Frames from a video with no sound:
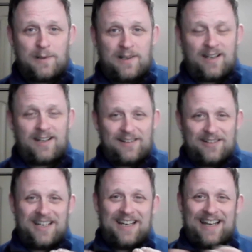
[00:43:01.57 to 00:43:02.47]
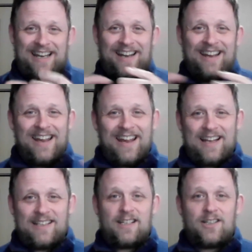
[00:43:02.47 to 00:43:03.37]
this particular gene key
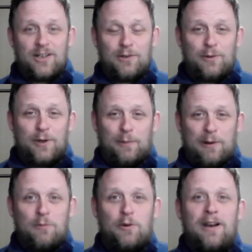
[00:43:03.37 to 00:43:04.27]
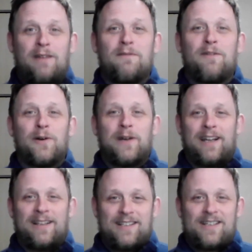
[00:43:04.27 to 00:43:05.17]
in such a group and we're
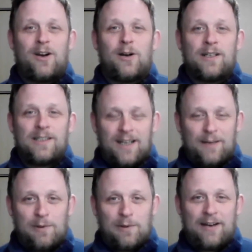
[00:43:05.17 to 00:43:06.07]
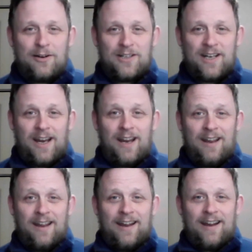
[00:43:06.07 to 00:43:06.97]
invoking this archetypal energy.
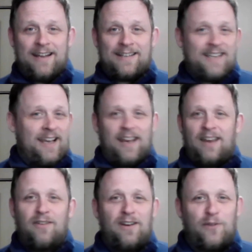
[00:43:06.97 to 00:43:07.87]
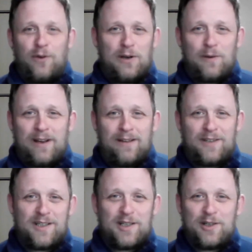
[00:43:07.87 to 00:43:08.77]
It's like, even if you don't
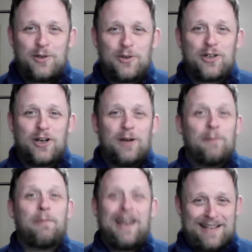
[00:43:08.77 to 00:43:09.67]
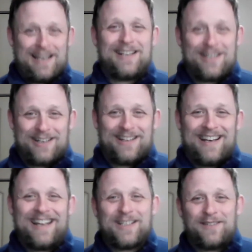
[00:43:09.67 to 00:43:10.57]
have this in your chart, pay
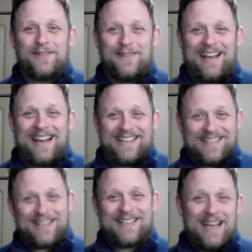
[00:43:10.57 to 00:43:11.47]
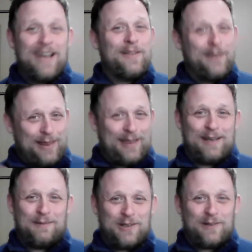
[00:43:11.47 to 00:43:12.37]
attention the next few days because the
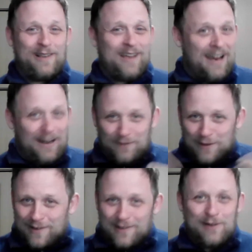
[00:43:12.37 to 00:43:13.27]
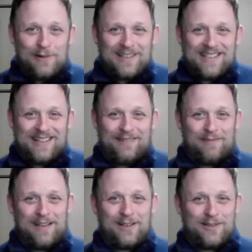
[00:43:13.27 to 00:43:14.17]
themes are alive. You'll notice
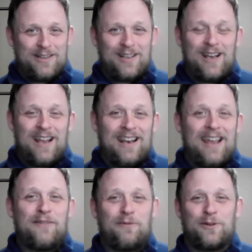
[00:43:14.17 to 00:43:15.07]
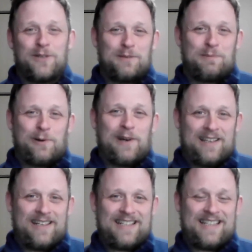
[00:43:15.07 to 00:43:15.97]
them. Life will just
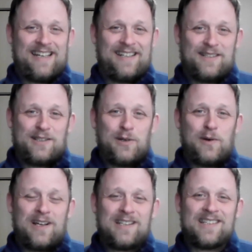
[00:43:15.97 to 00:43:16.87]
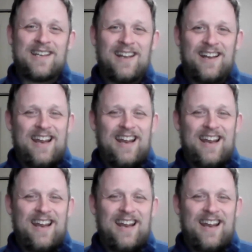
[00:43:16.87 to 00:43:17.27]
bring these things to us.